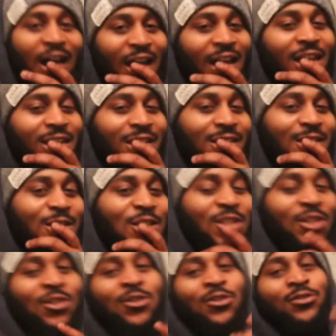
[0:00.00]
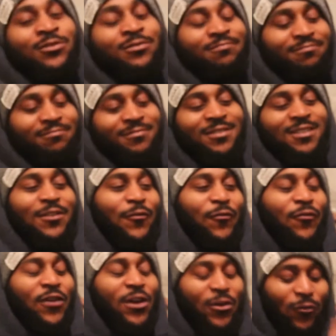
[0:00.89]
Alright, so
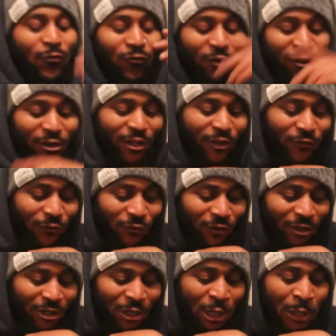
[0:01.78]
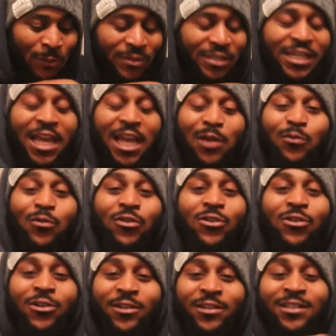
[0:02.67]
final verdict for um
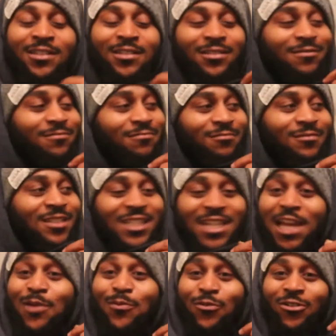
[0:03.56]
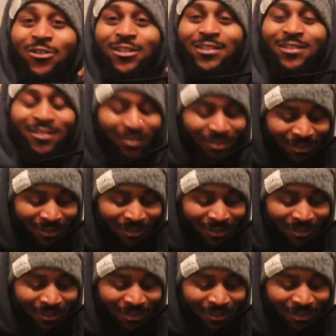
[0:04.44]
JACKBOYS. JACKBOYS.